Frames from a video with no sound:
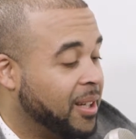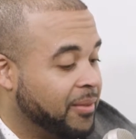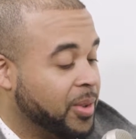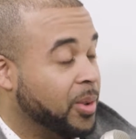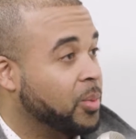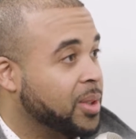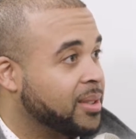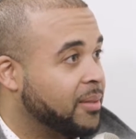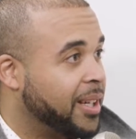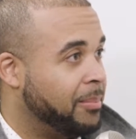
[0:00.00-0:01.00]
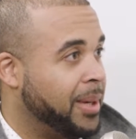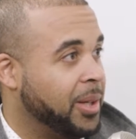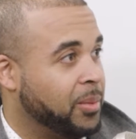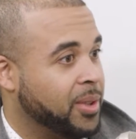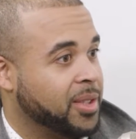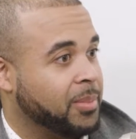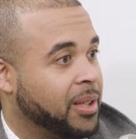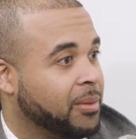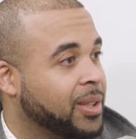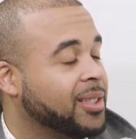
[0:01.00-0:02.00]
I have good ones, I've had bad ones, but
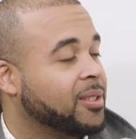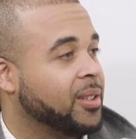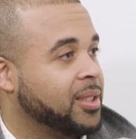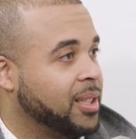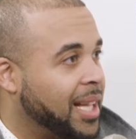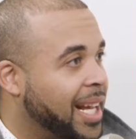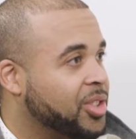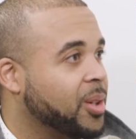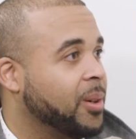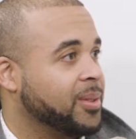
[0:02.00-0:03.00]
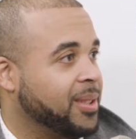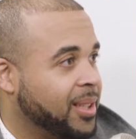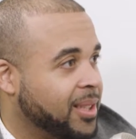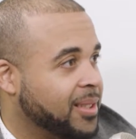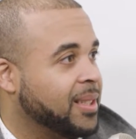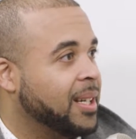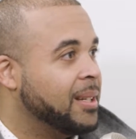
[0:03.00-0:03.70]
I really started to latch on to these